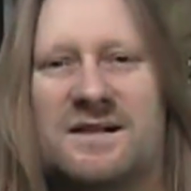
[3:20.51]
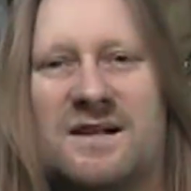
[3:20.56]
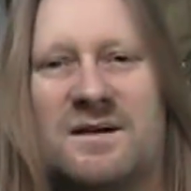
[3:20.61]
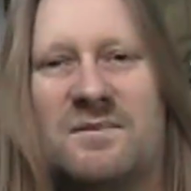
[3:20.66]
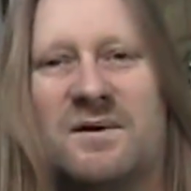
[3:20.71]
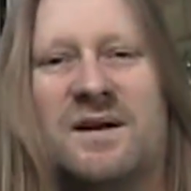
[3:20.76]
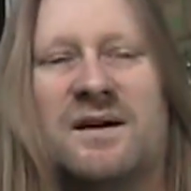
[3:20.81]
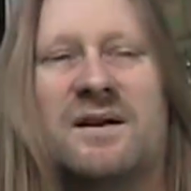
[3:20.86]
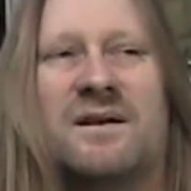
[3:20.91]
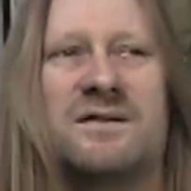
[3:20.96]

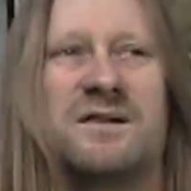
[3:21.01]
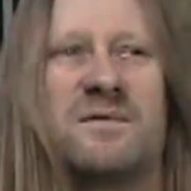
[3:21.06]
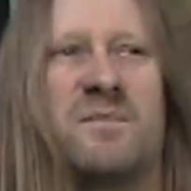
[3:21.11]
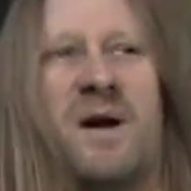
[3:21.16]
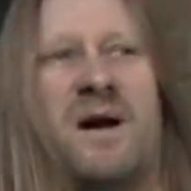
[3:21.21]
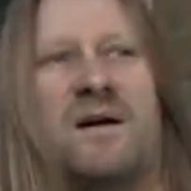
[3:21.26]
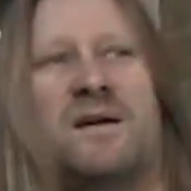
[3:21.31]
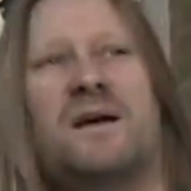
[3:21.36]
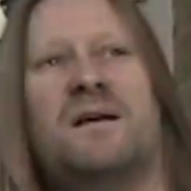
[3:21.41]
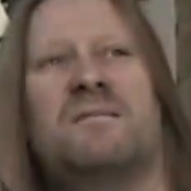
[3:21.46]
Anybody knows
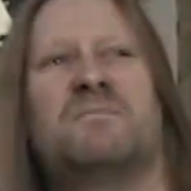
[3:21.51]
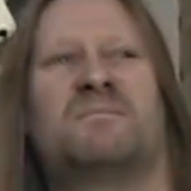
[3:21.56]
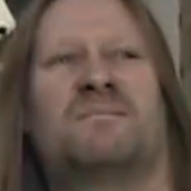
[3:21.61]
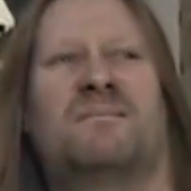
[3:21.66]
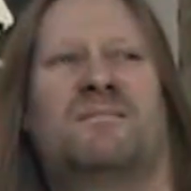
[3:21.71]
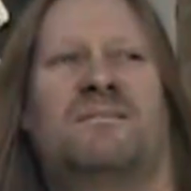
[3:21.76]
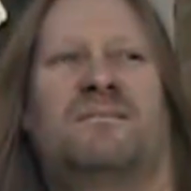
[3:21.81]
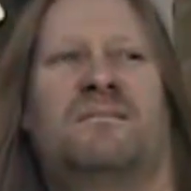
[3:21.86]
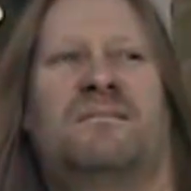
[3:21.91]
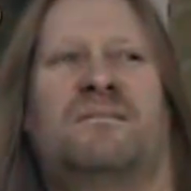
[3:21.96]
about it?
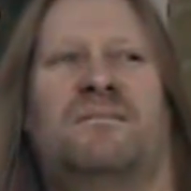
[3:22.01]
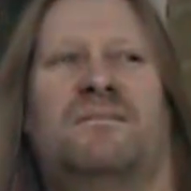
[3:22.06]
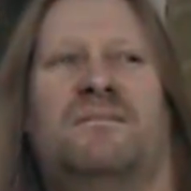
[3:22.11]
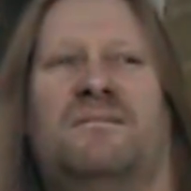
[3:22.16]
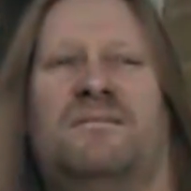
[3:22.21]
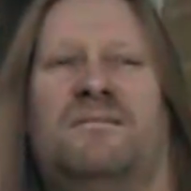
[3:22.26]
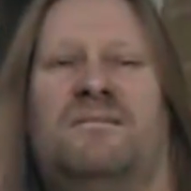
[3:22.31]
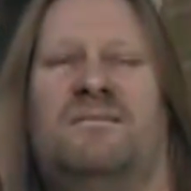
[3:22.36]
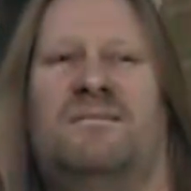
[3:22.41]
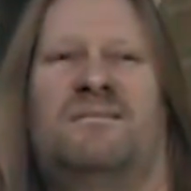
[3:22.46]

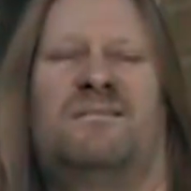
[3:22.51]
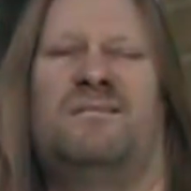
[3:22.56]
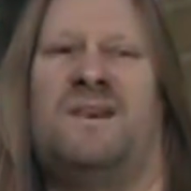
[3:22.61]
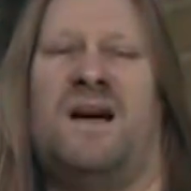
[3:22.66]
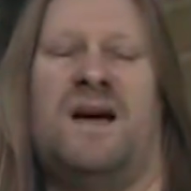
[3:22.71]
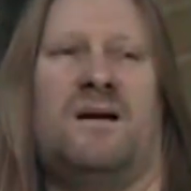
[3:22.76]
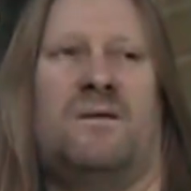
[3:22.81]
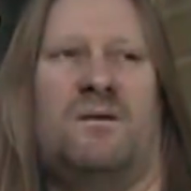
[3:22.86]
I